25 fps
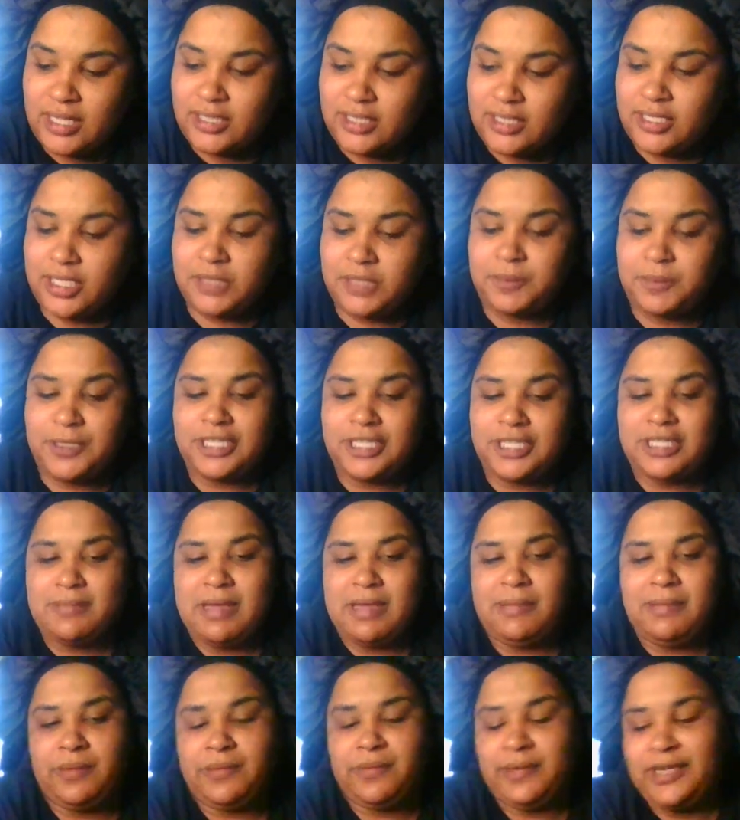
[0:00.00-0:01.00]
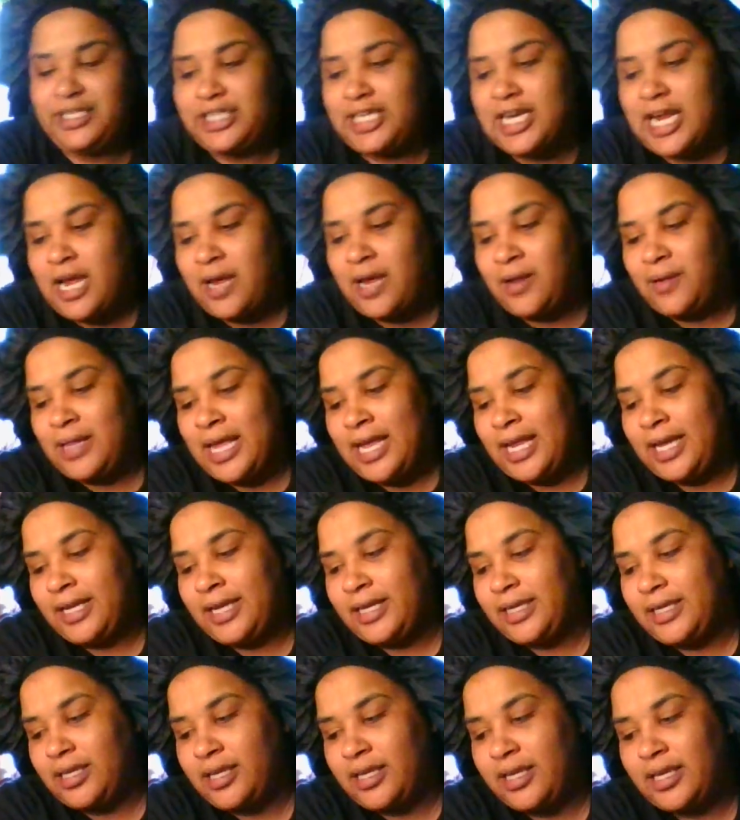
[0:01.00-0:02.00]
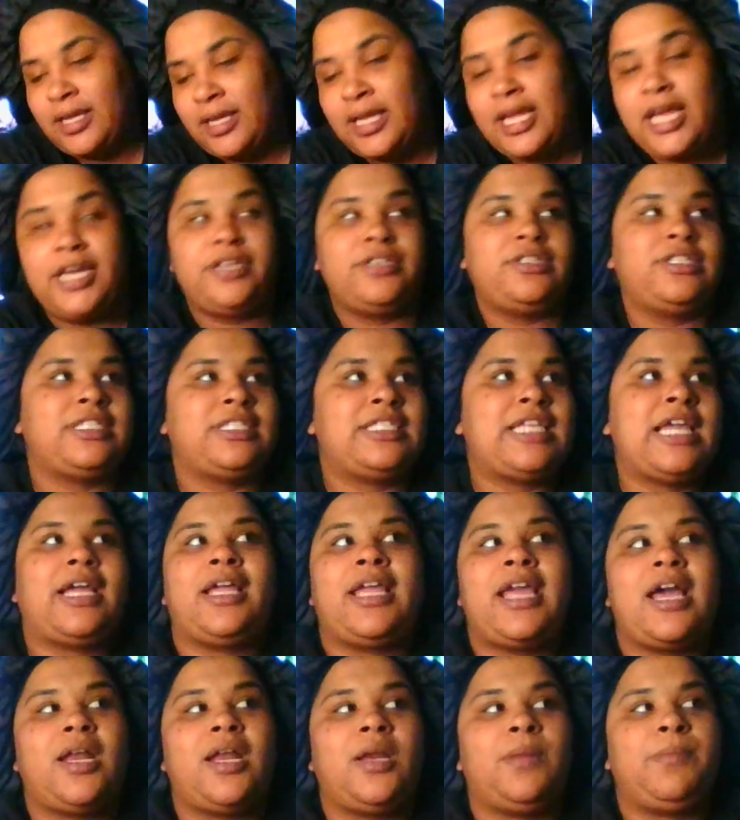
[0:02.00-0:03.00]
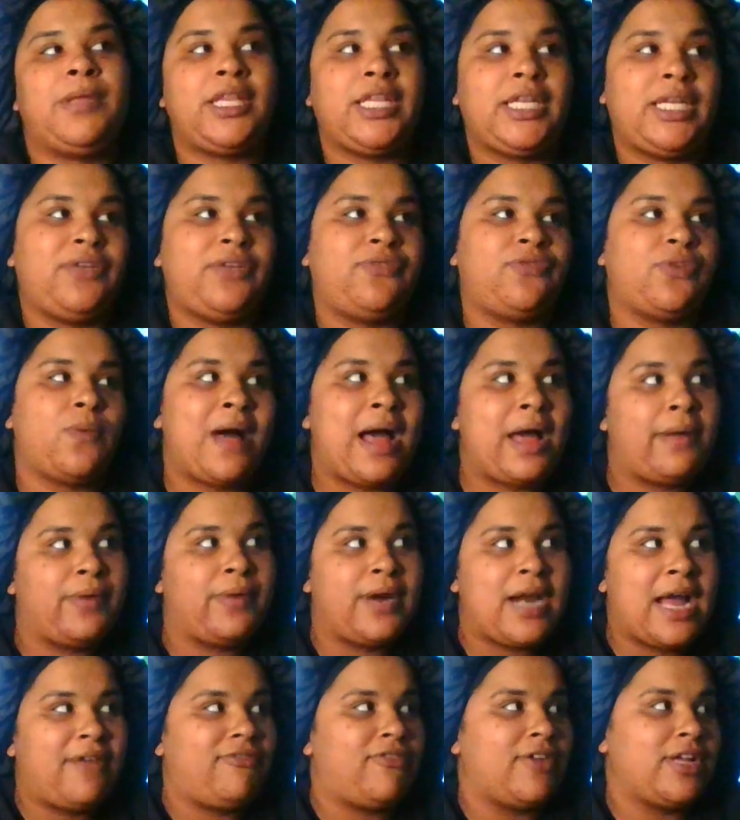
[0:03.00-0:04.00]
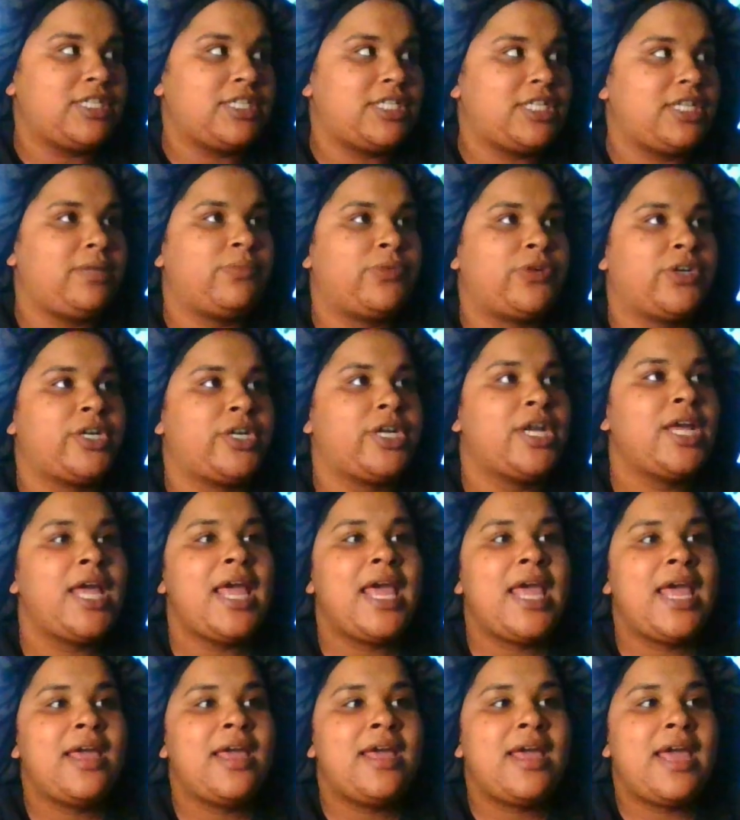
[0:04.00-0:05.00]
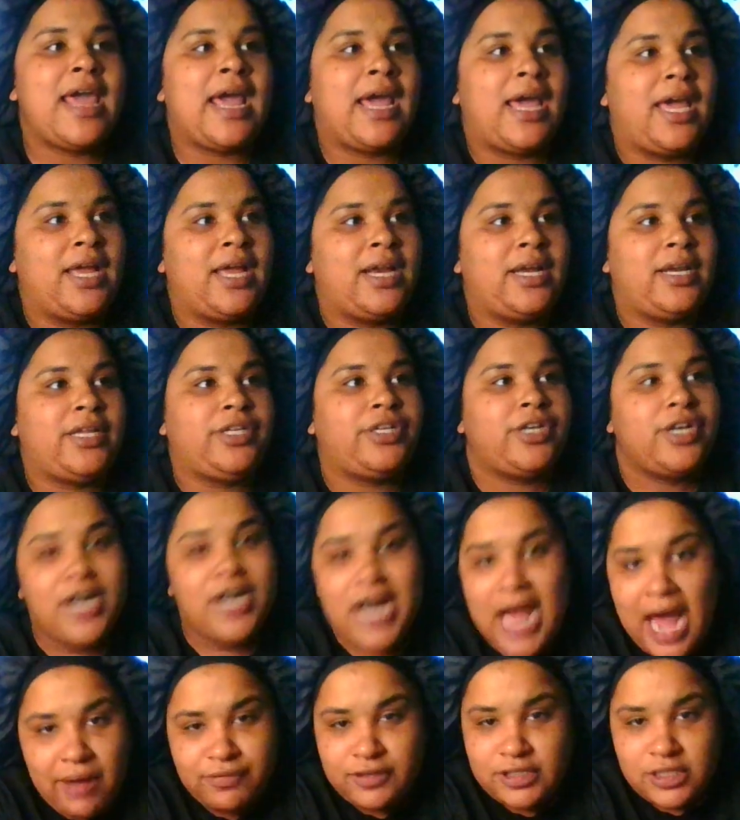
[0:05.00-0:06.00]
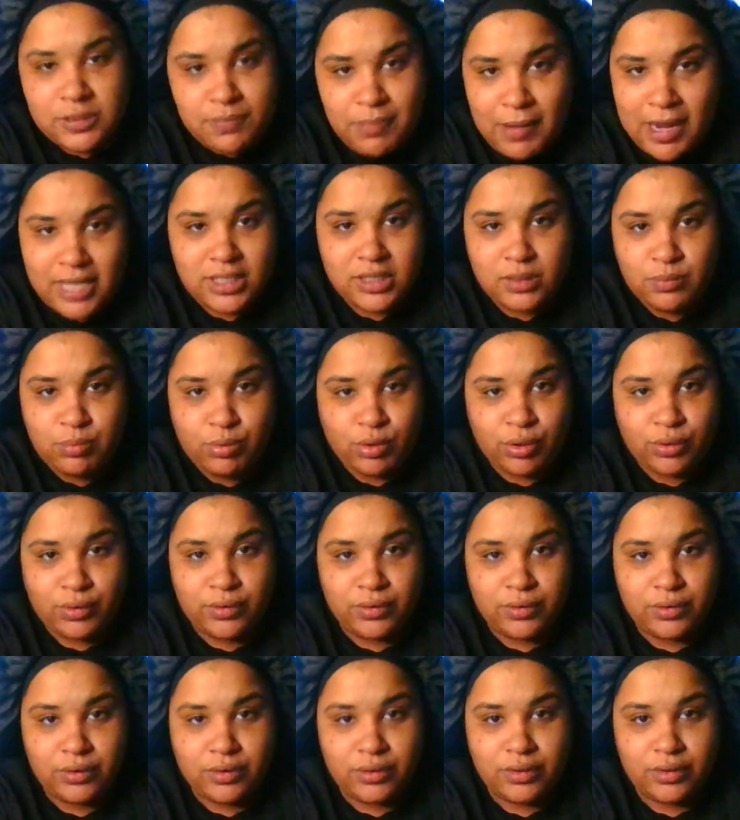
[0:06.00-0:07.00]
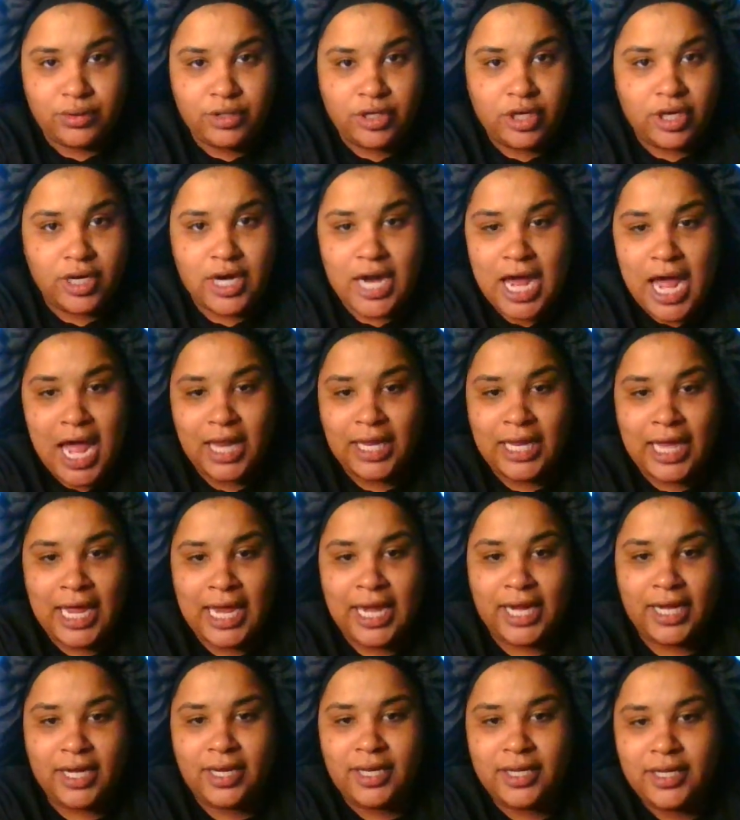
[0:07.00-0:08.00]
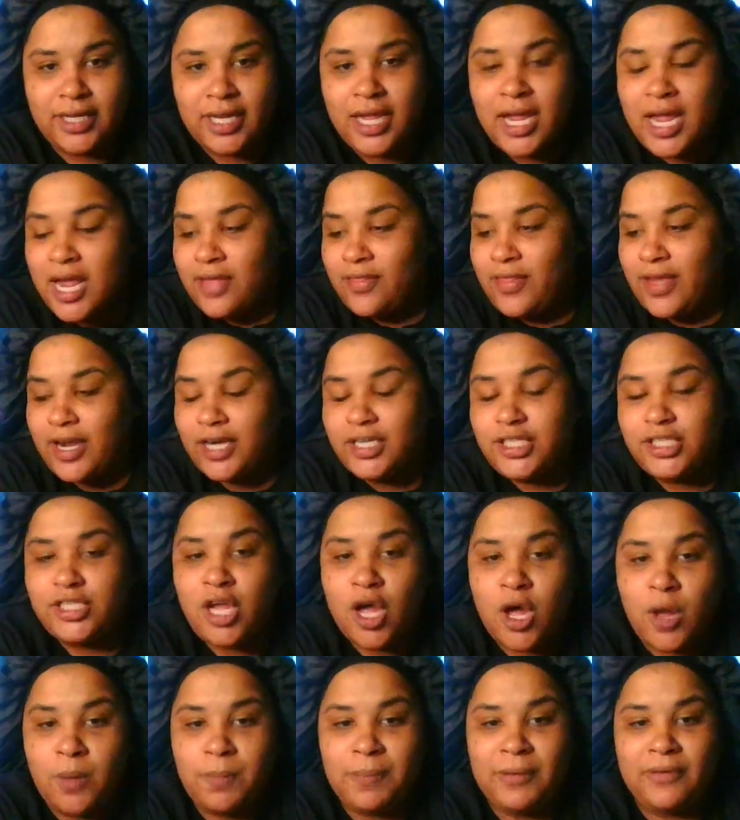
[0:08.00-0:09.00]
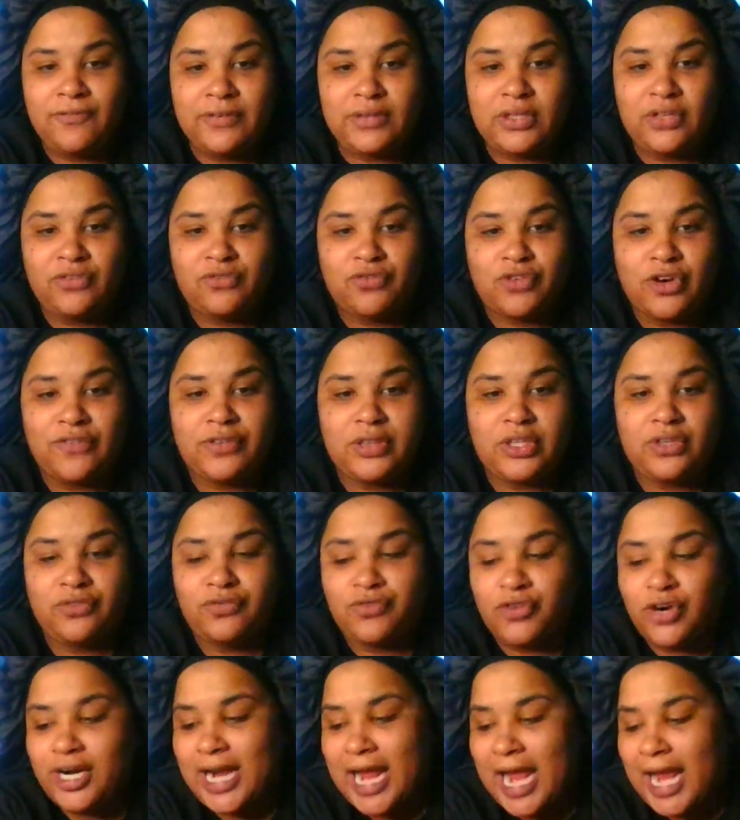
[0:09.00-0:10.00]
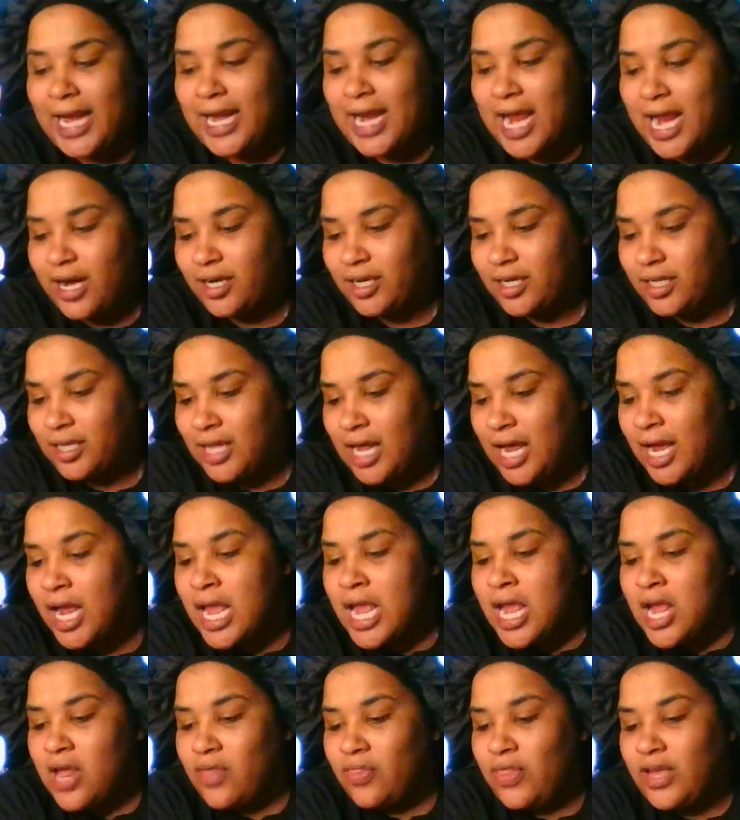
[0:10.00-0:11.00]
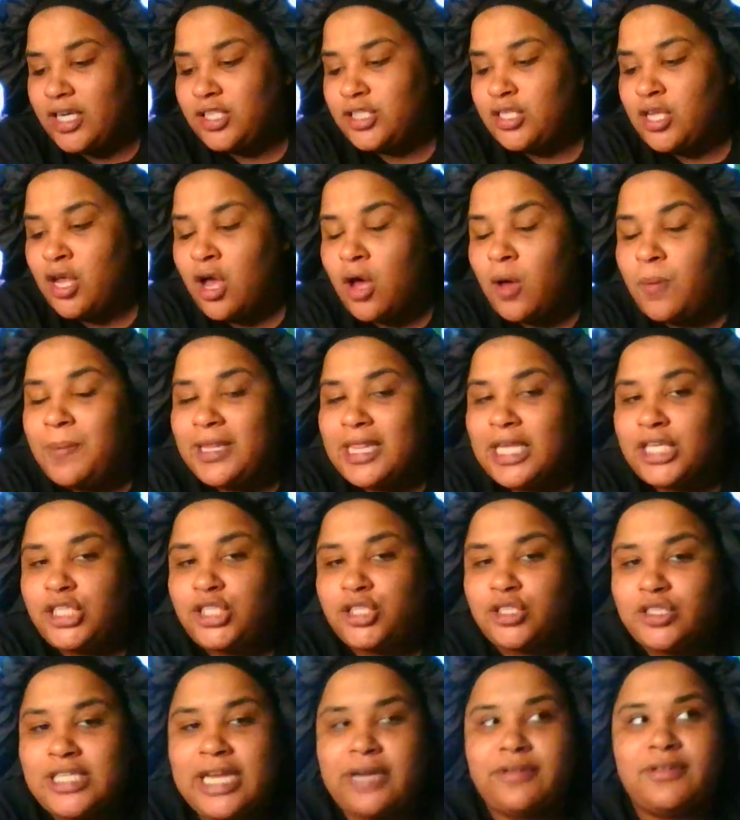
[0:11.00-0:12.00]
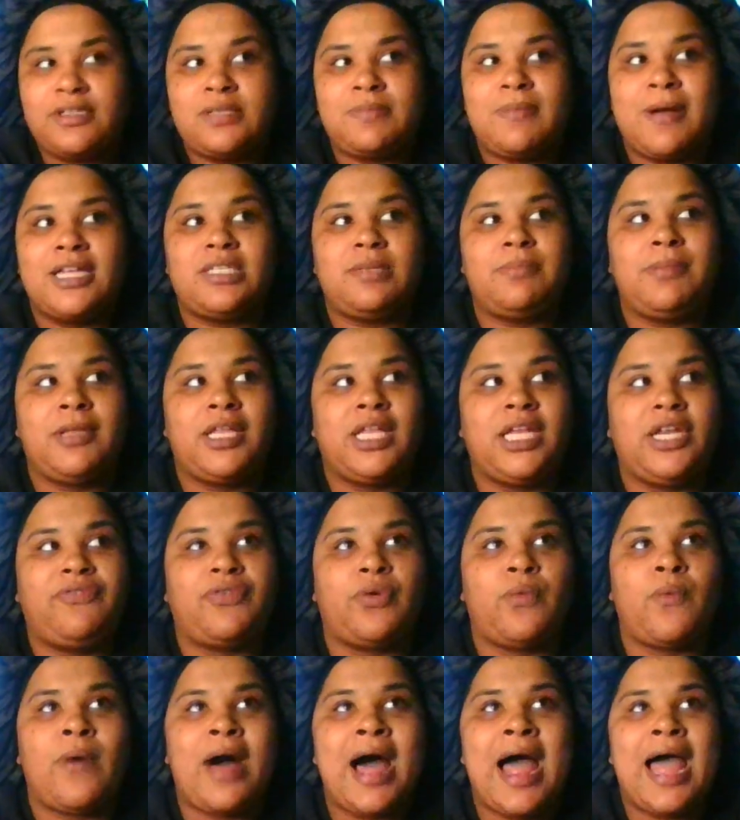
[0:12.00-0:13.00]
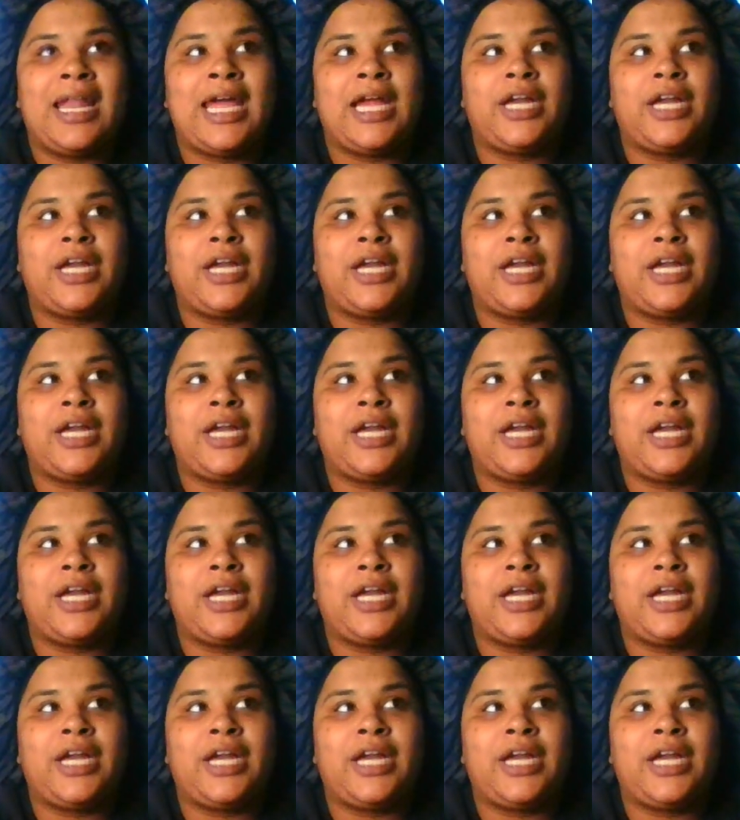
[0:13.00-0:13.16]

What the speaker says: So this person may be reaching out like, can you just take accountability for why we're not friends anymore? And you're not responsible. You're not like, they're just hoping 54, 54, 9, 9 on the clock. They're just hoping that you'll take responsibility for why.